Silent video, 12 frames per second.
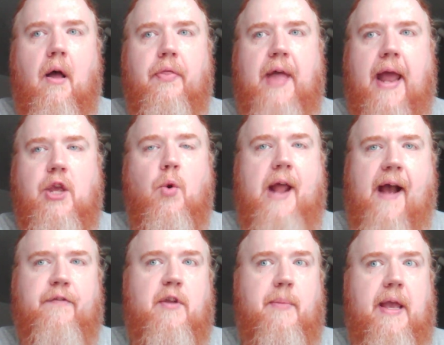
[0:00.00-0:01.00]
that you would
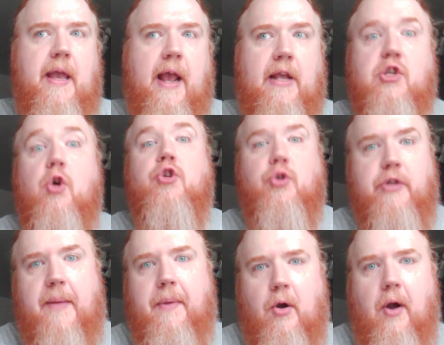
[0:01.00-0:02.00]
have to be a social
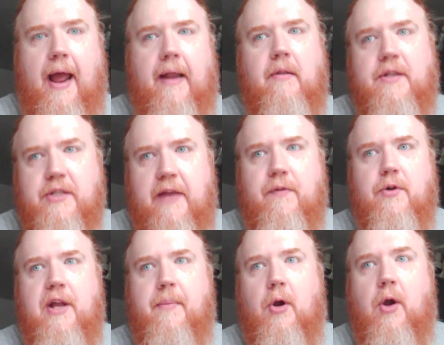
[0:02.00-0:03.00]
democrat, let's say if you're
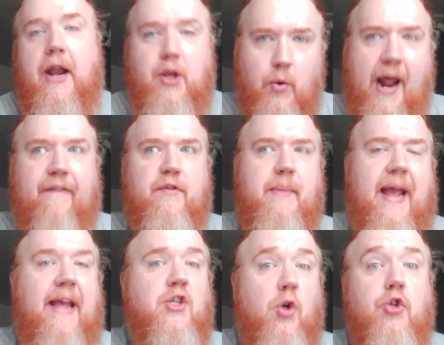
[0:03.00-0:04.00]
a Democrat, you would have to
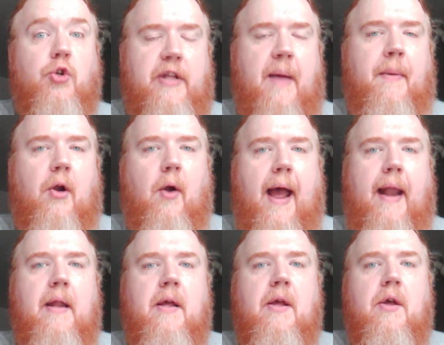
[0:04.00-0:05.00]
be a social
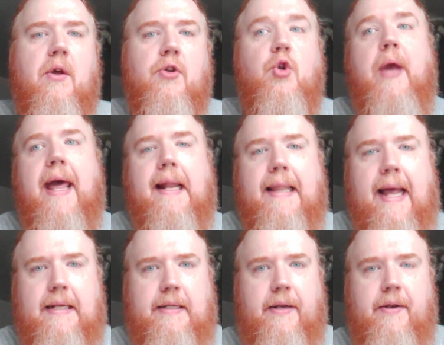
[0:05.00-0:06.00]
democrat to get
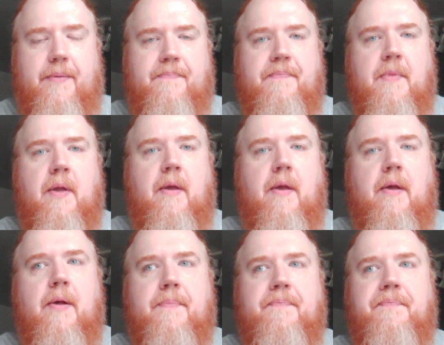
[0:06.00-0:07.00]
elected
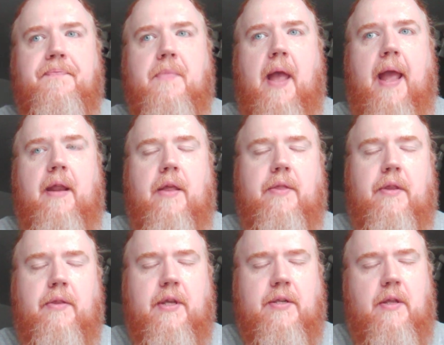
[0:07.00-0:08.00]

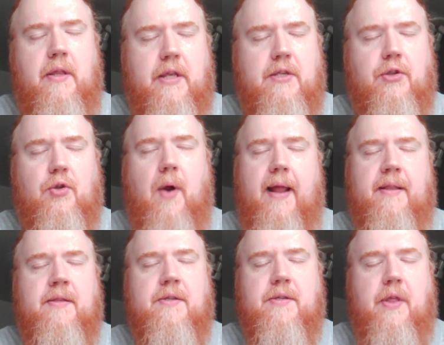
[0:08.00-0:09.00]
and this this
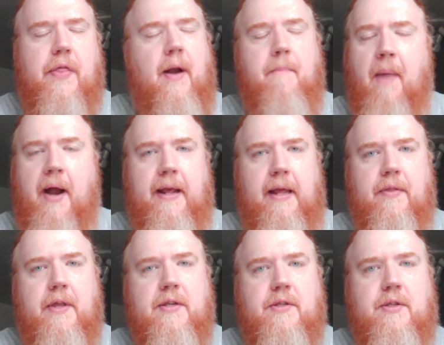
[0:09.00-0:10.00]
threatens their money.
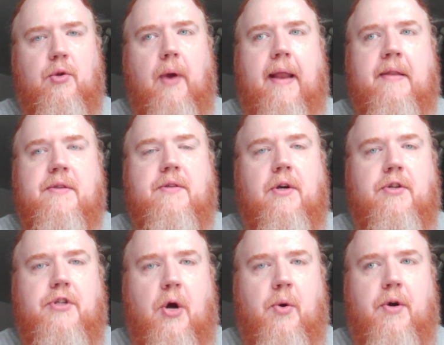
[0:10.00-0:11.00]
This threatens their
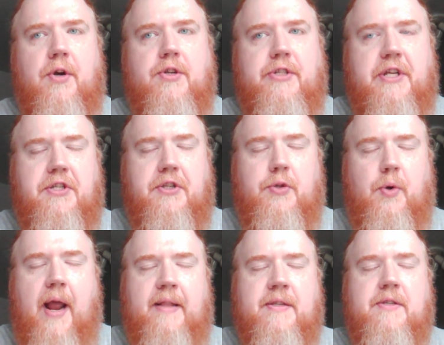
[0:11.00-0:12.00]
donors. This
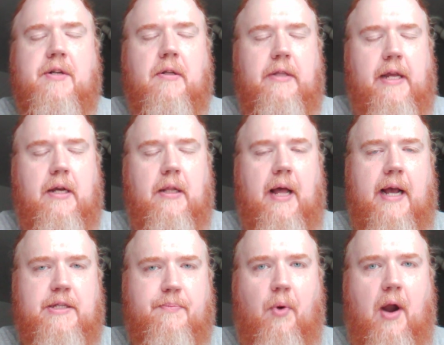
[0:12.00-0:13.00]
threatens their
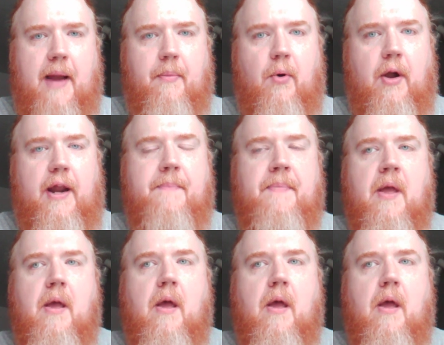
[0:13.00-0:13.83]
legalized bribery.